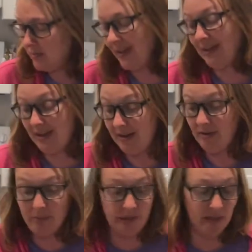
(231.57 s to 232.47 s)
not kind
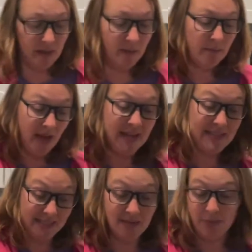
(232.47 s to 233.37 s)
of pre-cut up, I
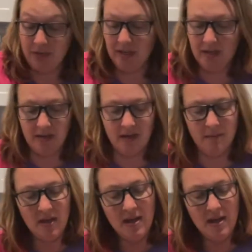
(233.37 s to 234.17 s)
did pre-cut it up